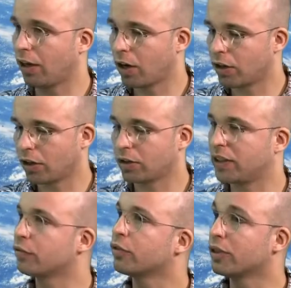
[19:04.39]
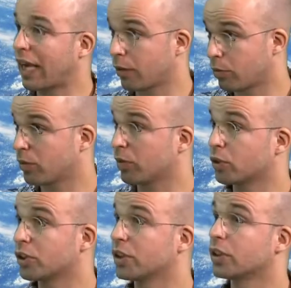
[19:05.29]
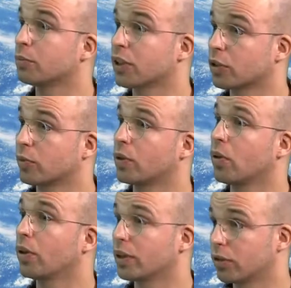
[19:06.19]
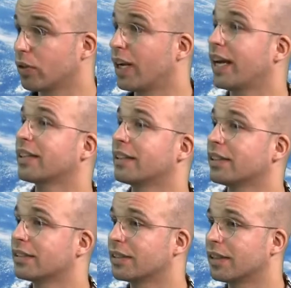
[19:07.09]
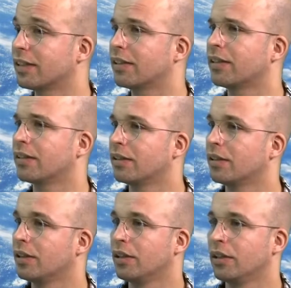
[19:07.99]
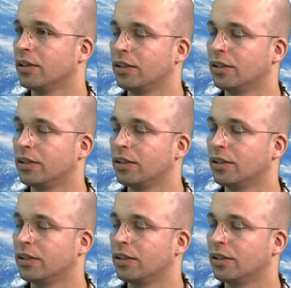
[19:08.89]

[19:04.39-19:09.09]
Are different aquifer systems, as we call it, connected? So this must be very important for our community.